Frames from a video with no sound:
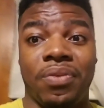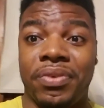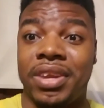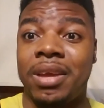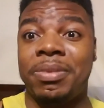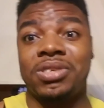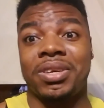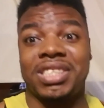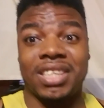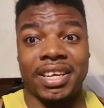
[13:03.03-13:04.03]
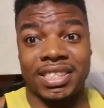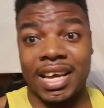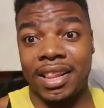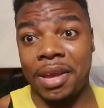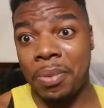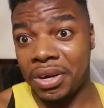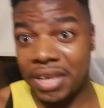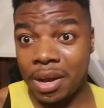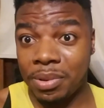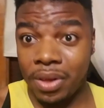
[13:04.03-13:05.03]
If you did, be sure to slice that like button
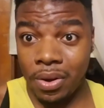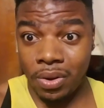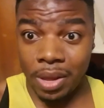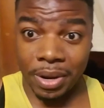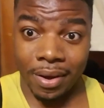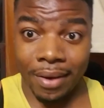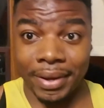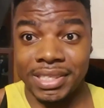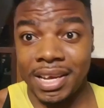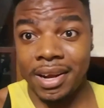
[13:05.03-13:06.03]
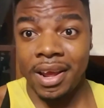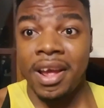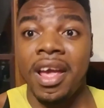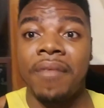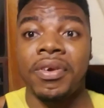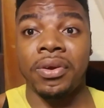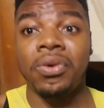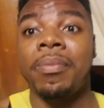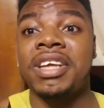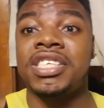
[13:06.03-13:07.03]
down below. Let me know how I did. If you're
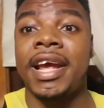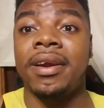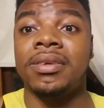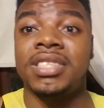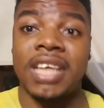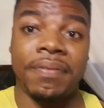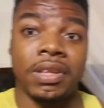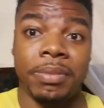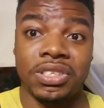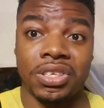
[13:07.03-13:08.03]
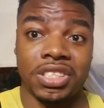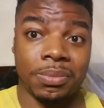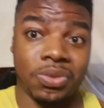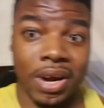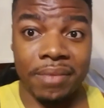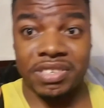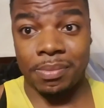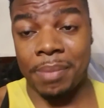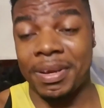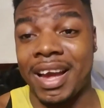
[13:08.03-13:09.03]
new to my channel, definitely be sure to subscribe for
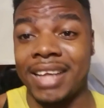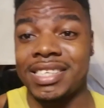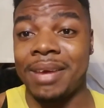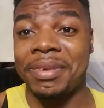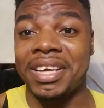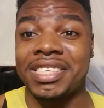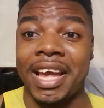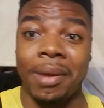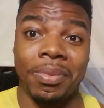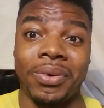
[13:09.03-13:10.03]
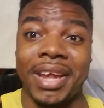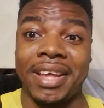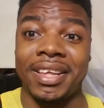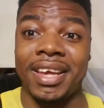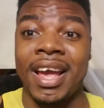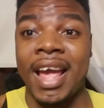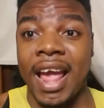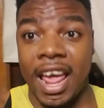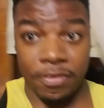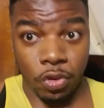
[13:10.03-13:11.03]
some epic content because I upload daily.
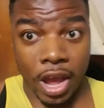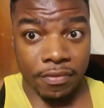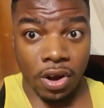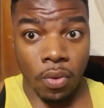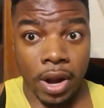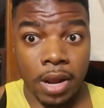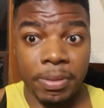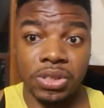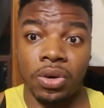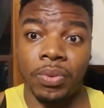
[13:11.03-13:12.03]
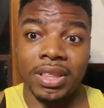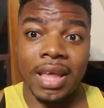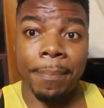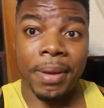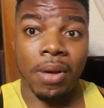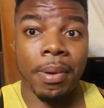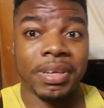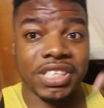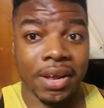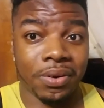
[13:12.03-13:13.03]
And if you haven't already, be sure to ring that bell by my
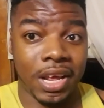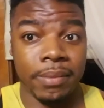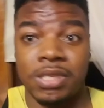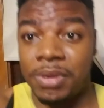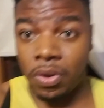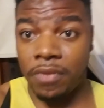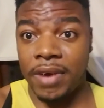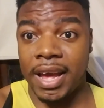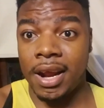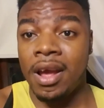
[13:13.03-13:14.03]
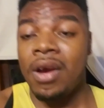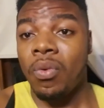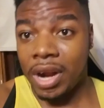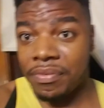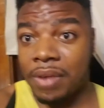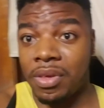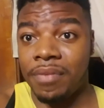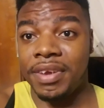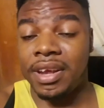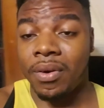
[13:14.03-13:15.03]
channel name to be notified whenever I upload a
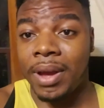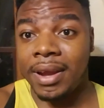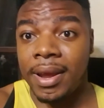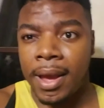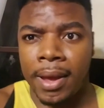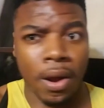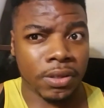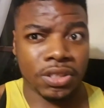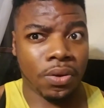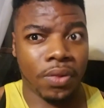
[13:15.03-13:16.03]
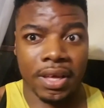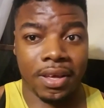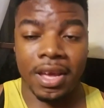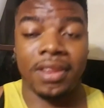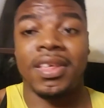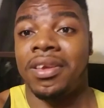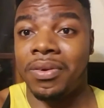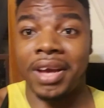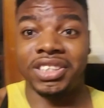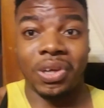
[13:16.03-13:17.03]
video. And yeah, and also, like, again, thank you
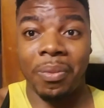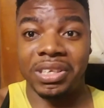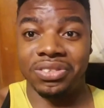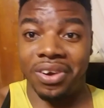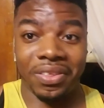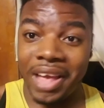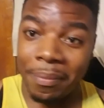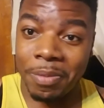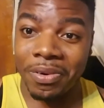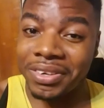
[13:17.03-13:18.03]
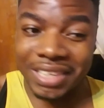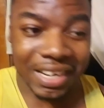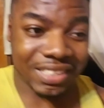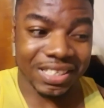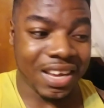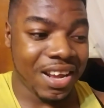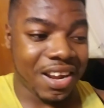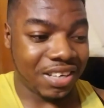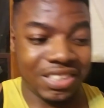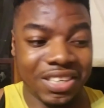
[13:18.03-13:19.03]
guys so much for all the happy birthdays
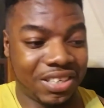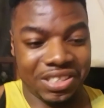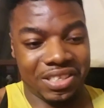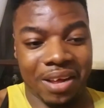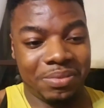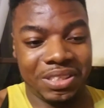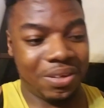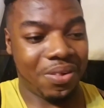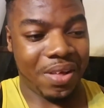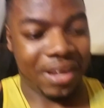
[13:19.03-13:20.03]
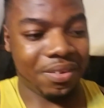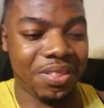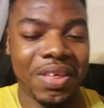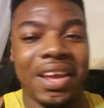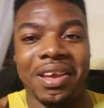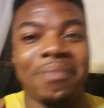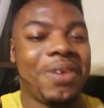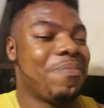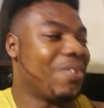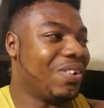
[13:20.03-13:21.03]
and such. I'm still, like, thanking
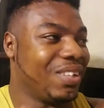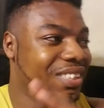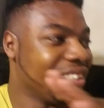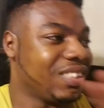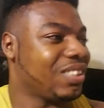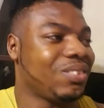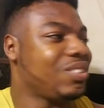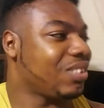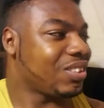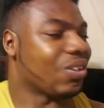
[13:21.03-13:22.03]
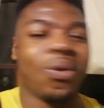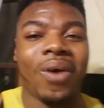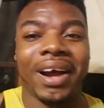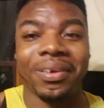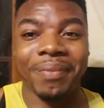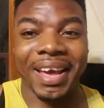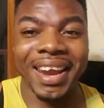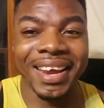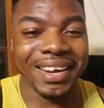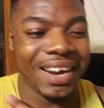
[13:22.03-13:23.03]
people. It's so wild,
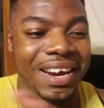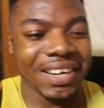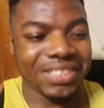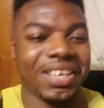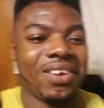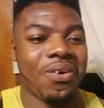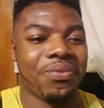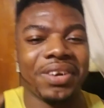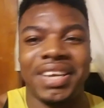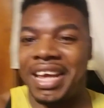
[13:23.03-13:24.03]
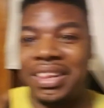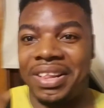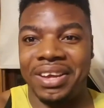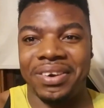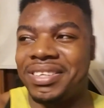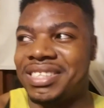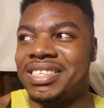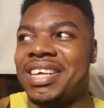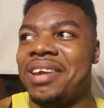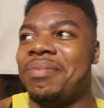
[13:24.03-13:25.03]
man. It's like over a day later. It's
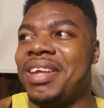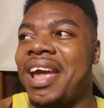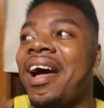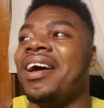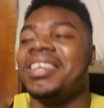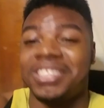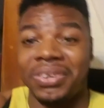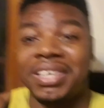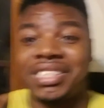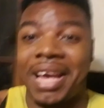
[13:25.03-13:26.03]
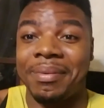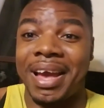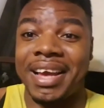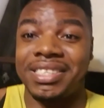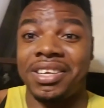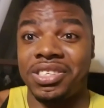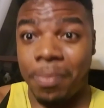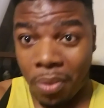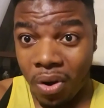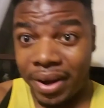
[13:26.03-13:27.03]
insane. But yeah, till next time, guys, it is your
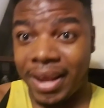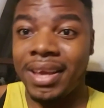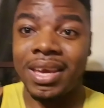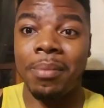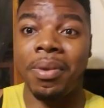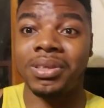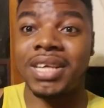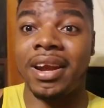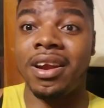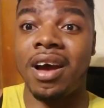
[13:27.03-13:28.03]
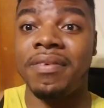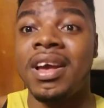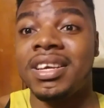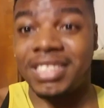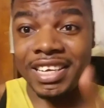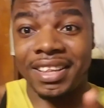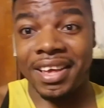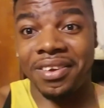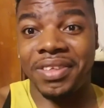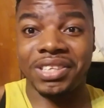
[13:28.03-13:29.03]
boy Kimbo signing off. See you
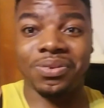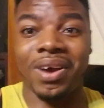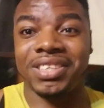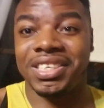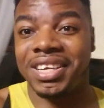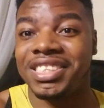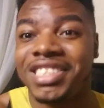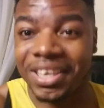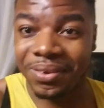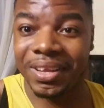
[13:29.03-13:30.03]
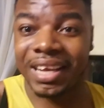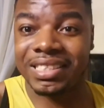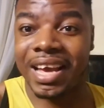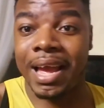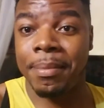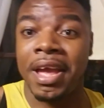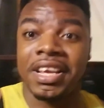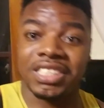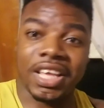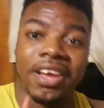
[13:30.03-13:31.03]
later. Thanks for watching. Until next time,
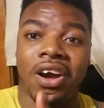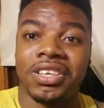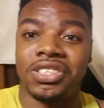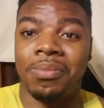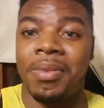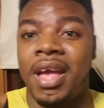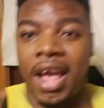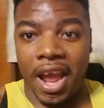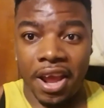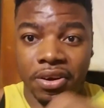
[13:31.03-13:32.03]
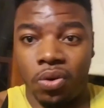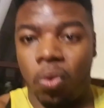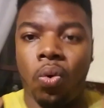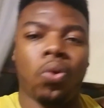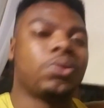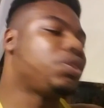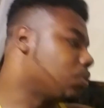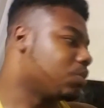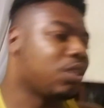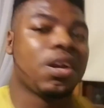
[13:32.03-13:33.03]
stay awesome and cool.
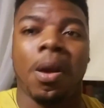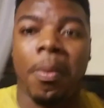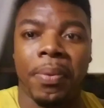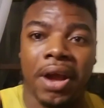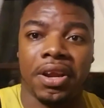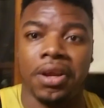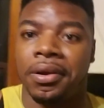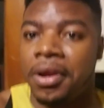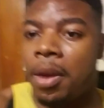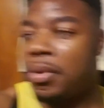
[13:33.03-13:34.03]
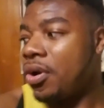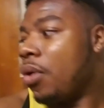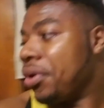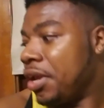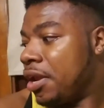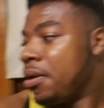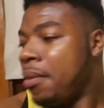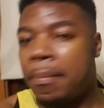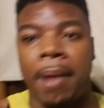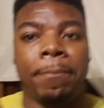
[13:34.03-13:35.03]
Shoot, I'm up out of here. I'm gonna go eat
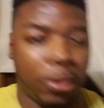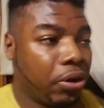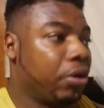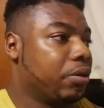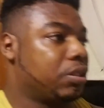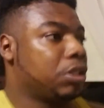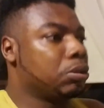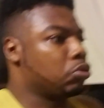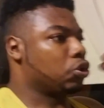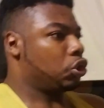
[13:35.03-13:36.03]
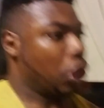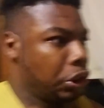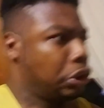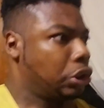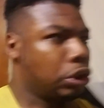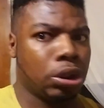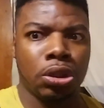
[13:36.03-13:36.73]
my burgers. Yes.